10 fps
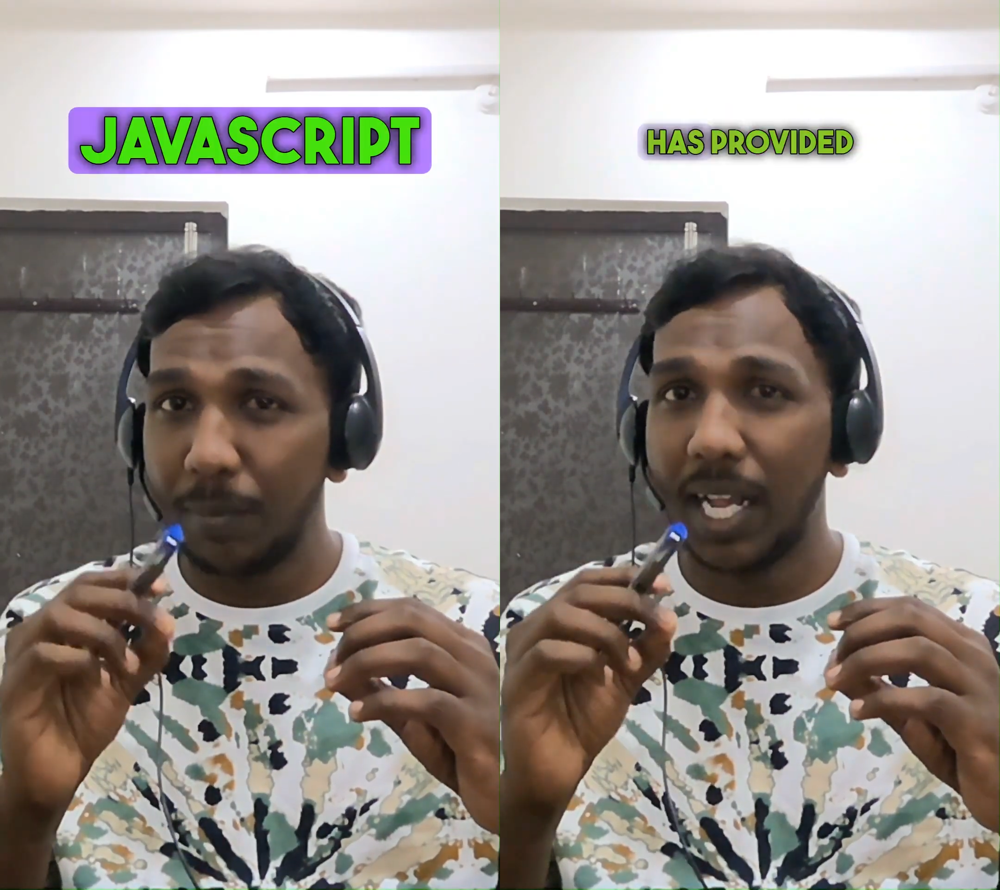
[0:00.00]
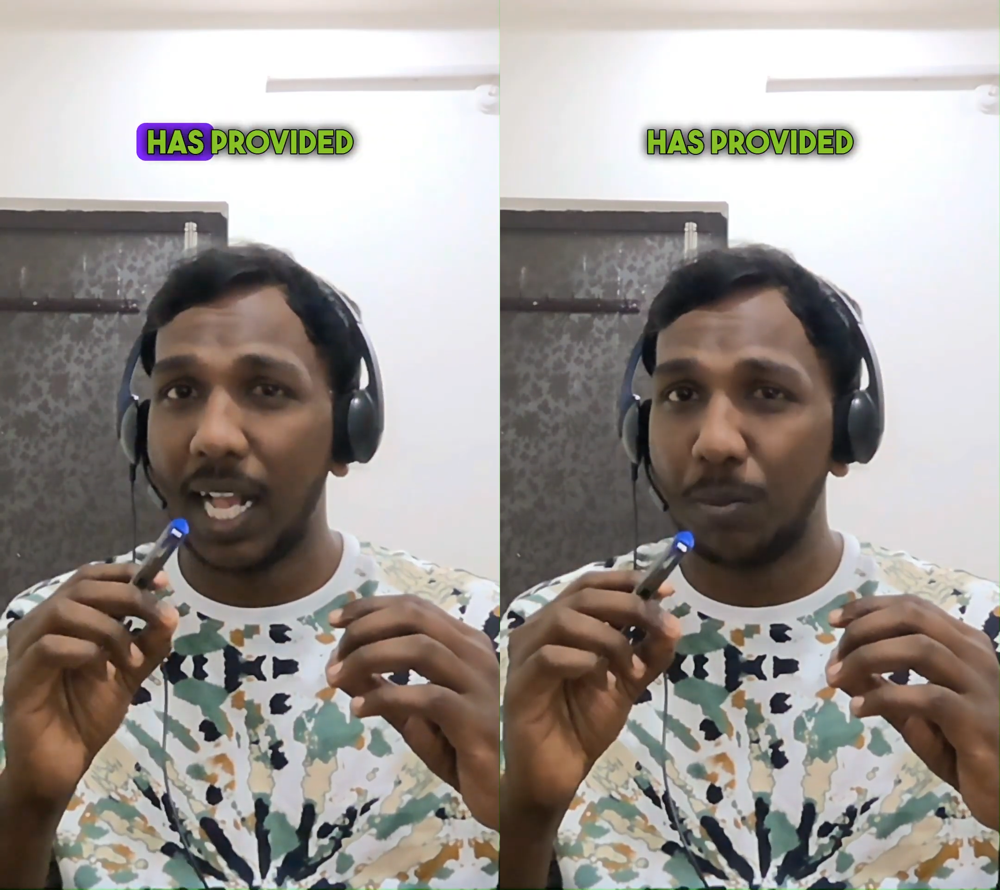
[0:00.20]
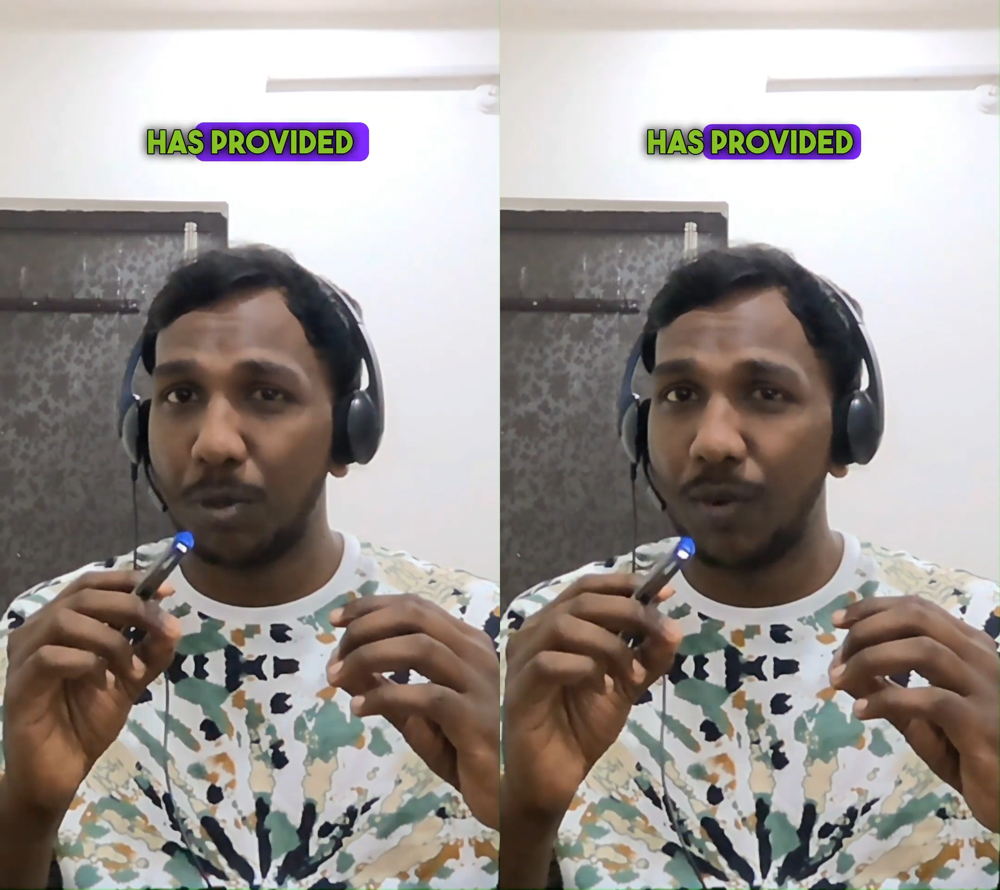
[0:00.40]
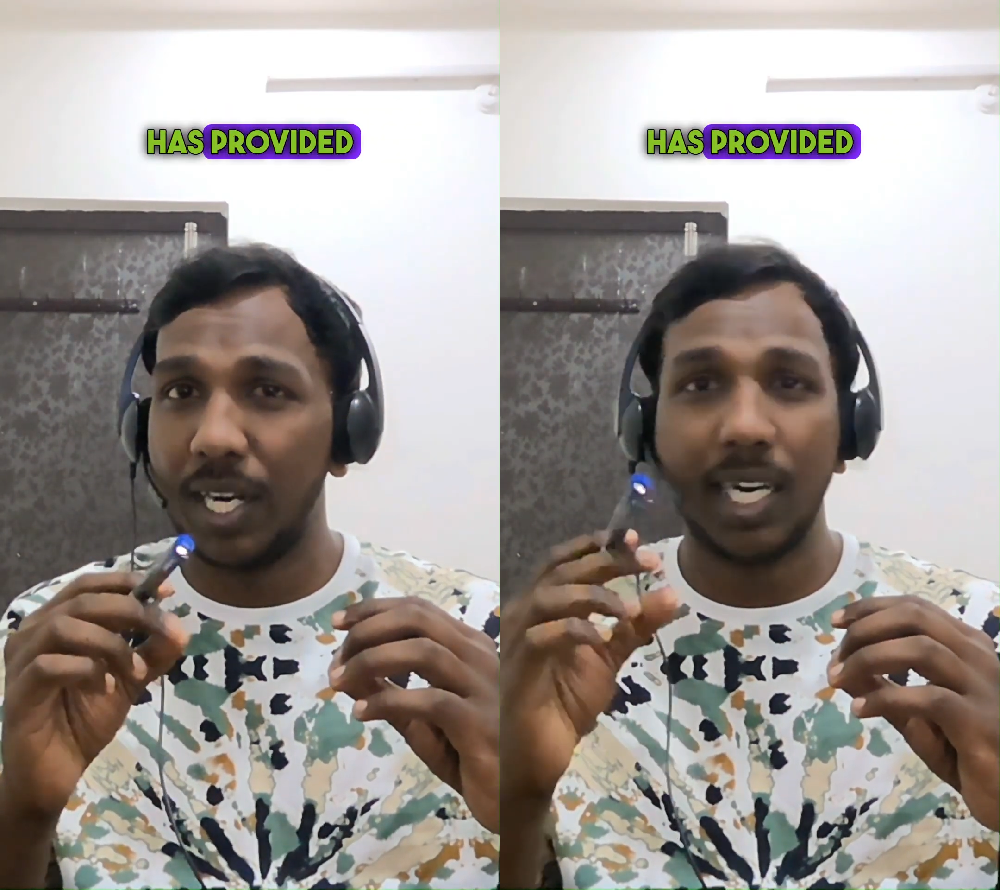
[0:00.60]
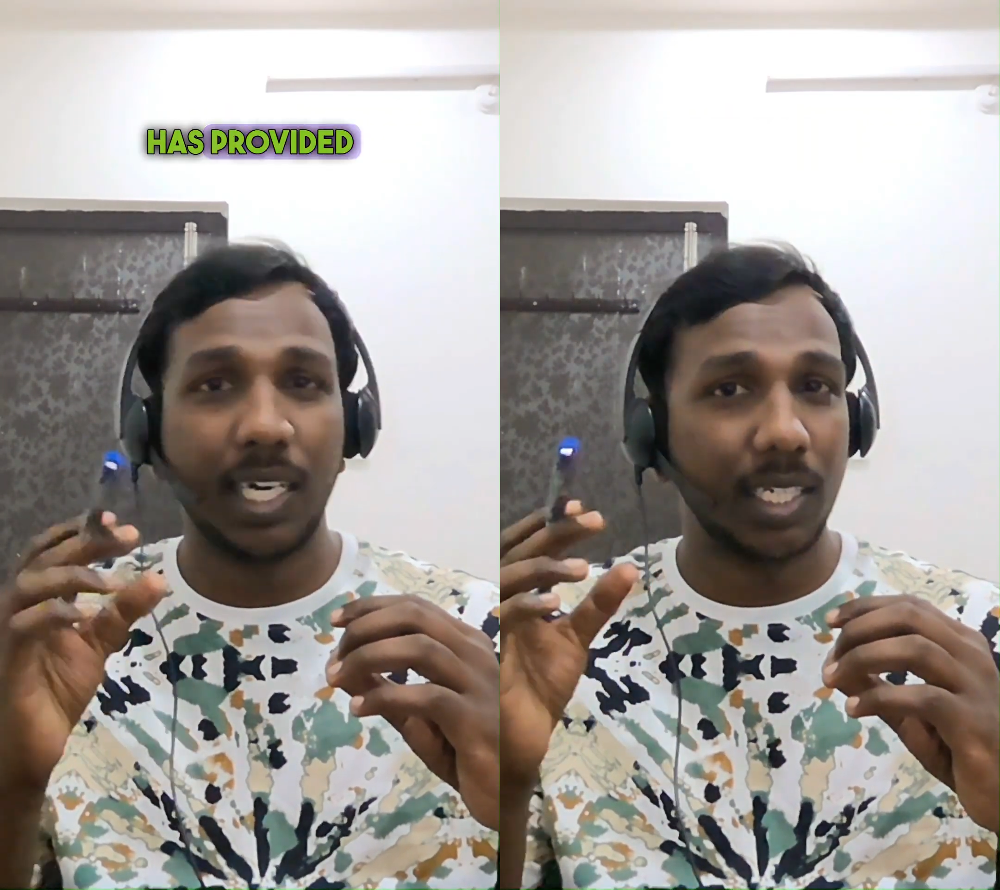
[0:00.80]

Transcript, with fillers: has provided